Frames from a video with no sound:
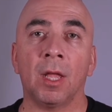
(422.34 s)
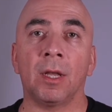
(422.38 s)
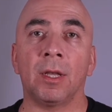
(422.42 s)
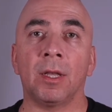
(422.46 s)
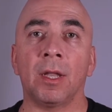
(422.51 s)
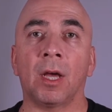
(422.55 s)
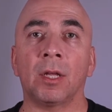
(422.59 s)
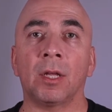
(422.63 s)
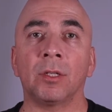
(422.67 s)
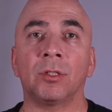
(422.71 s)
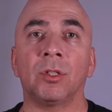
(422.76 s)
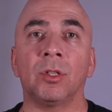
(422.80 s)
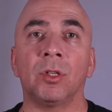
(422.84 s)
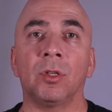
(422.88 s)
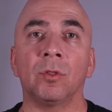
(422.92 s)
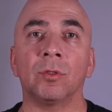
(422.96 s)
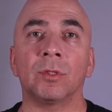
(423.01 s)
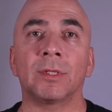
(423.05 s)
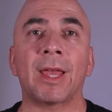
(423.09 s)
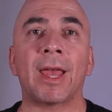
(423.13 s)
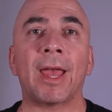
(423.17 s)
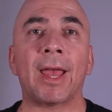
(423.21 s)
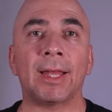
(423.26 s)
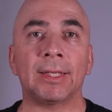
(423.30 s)
not to
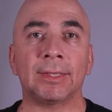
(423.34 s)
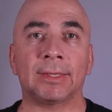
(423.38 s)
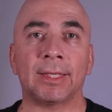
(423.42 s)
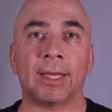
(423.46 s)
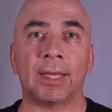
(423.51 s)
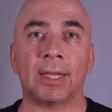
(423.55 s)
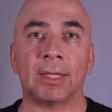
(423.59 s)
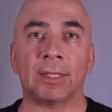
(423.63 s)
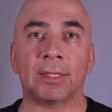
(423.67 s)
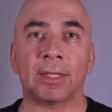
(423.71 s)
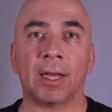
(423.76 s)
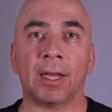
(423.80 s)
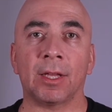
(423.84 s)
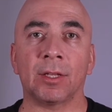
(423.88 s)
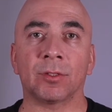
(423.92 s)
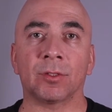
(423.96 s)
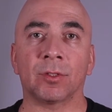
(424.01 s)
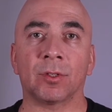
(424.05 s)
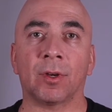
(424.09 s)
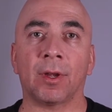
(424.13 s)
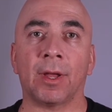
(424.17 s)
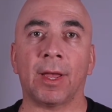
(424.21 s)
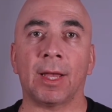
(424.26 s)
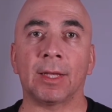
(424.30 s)
use hand
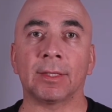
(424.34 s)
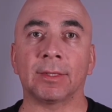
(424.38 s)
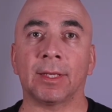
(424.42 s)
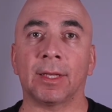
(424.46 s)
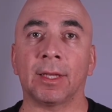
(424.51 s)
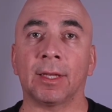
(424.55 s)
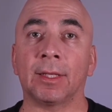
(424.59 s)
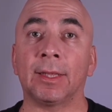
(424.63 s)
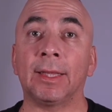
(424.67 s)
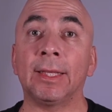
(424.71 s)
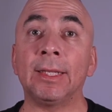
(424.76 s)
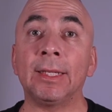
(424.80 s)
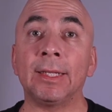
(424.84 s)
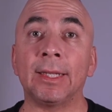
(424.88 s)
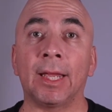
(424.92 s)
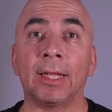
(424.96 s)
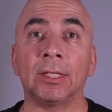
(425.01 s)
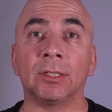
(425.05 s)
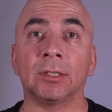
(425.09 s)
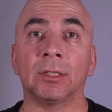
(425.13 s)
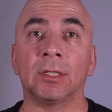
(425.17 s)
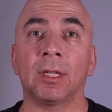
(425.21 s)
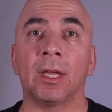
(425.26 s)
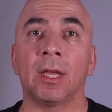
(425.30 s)
sanitizer as a cleaning
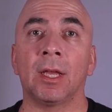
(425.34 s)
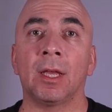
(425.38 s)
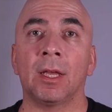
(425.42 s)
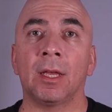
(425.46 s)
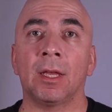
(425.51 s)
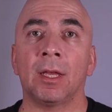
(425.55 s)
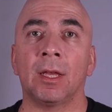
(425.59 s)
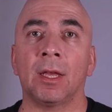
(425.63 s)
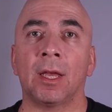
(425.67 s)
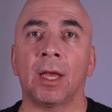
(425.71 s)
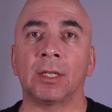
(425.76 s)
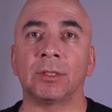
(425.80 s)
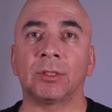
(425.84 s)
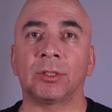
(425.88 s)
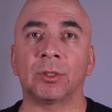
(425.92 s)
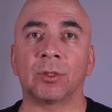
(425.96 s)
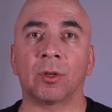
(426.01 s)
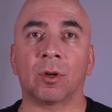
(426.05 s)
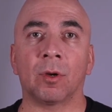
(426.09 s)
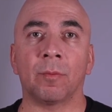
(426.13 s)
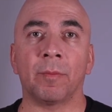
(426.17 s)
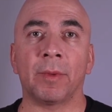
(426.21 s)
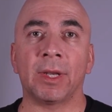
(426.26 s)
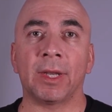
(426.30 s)
agent, as there
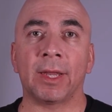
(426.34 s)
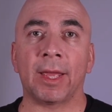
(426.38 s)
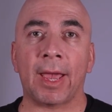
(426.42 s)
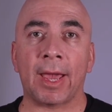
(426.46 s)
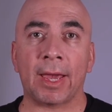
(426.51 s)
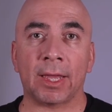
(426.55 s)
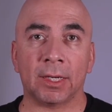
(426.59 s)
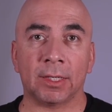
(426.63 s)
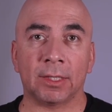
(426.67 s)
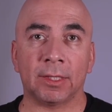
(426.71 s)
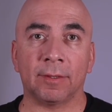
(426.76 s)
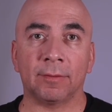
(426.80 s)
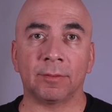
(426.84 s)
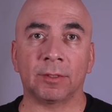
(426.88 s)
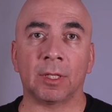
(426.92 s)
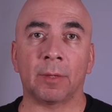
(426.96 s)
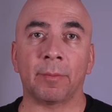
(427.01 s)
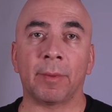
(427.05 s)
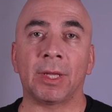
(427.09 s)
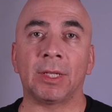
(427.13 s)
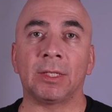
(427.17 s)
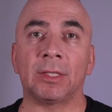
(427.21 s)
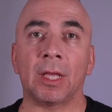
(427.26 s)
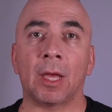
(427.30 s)
are many additives that
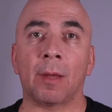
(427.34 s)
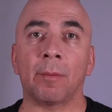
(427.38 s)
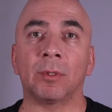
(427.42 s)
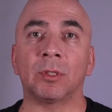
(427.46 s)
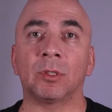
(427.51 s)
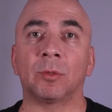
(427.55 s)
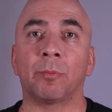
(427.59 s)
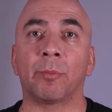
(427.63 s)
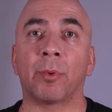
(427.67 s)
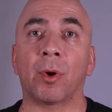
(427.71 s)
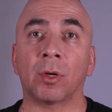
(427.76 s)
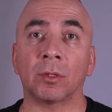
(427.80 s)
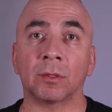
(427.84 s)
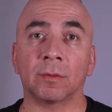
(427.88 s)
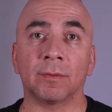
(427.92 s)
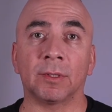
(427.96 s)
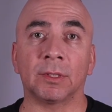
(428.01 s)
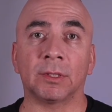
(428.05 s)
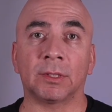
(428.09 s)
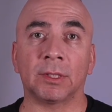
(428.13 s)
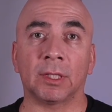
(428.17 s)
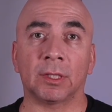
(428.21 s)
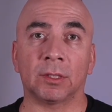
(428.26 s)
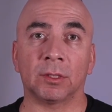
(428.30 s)
may damage parts of
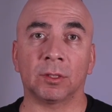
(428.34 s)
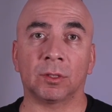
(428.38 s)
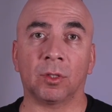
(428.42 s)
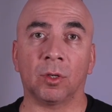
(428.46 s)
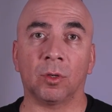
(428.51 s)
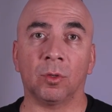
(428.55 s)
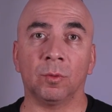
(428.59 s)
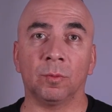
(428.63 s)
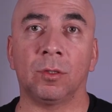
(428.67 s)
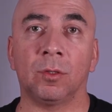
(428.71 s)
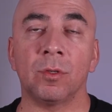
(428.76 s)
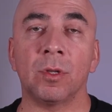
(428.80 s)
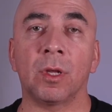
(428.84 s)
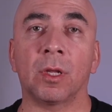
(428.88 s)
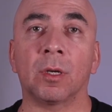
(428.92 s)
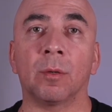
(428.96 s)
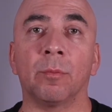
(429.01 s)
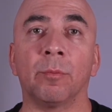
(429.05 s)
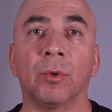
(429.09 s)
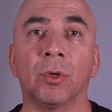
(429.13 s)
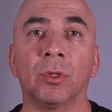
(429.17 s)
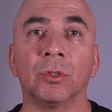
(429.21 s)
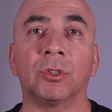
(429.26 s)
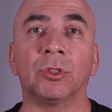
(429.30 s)
the stethoscope. Do not
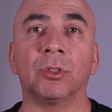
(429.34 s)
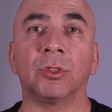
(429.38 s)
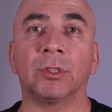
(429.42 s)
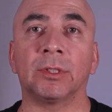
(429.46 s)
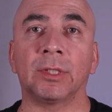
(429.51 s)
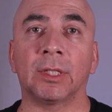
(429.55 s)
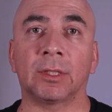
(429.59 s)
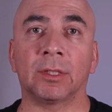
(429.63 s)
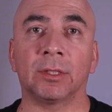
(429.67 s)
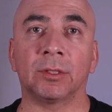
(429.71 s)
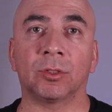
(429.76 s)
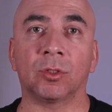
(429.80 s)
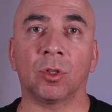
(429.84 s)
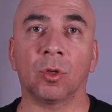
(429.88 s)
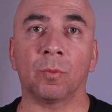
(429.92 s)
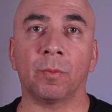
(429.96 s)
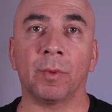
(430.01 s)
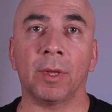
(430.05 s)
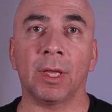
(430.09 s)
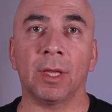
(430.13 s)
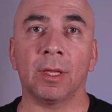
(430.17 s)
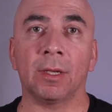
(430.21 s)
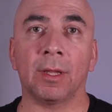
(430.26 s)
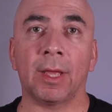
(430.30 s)
immerse your
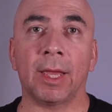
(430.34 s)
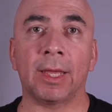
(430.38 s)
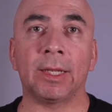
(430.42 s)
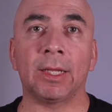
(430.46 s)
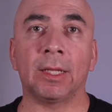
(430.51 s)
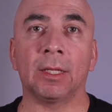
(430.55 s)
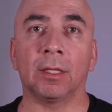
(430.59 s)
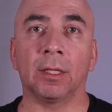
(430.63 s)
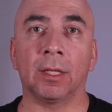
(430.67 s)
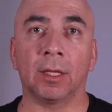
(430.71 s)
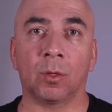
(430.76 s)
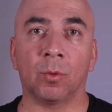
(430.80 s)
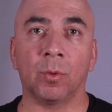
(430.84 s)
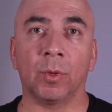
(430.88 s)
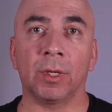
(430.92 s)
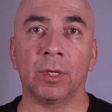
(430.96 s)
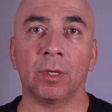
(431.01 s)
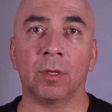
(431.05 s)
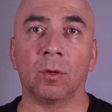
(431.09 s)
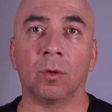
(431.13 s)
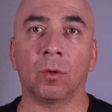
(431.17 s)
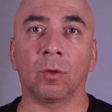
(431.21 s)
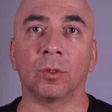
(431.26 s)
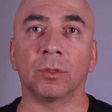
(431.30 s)
stethoscope in any
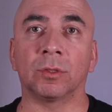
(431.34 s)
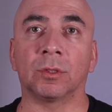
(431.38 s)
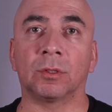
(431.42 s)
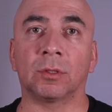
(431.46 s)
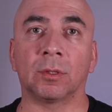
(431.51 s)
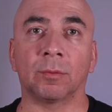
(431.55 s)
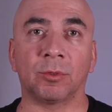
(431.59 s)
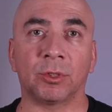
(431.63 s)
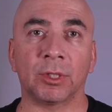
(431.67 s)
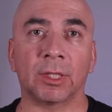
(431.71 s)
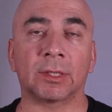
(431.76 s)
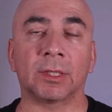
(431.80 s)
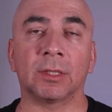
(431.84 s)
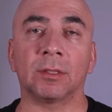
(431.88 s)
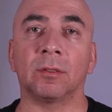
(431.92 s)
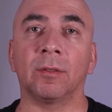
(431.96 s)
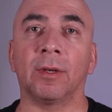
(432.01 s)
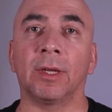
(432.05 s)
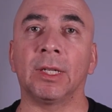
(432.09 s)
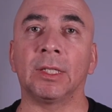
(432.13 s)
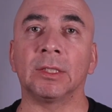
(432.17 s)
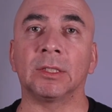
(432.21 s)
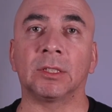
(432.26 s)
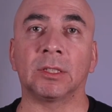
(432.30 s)
liquid or subject it
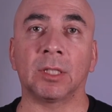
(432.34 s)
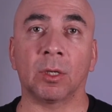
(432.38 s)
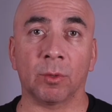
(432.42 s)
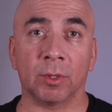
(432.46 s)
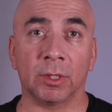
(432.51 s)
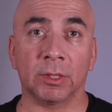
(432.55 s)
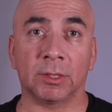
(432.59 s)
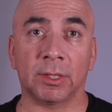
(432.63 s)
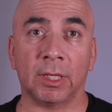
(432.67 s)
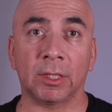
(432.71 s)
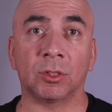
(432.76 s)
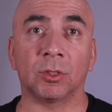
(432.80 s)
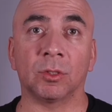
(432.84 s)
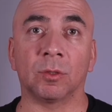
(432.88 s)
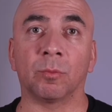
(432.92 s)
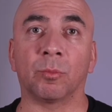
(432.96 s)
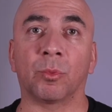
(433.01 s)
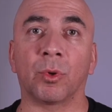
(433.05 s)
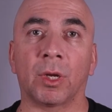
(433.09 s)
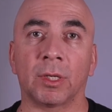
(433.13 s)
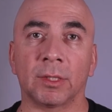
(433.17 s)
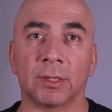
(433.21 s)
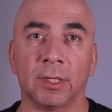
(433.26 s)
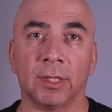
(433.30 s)
to any sterilization
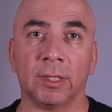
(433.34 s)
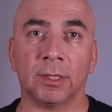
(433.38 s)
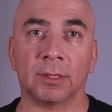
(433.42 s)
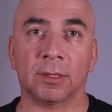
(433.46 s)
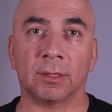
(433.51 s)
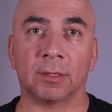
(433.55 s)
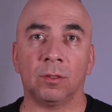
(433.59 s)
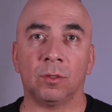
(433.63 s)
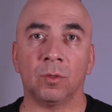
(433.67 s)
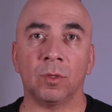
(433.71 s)
process.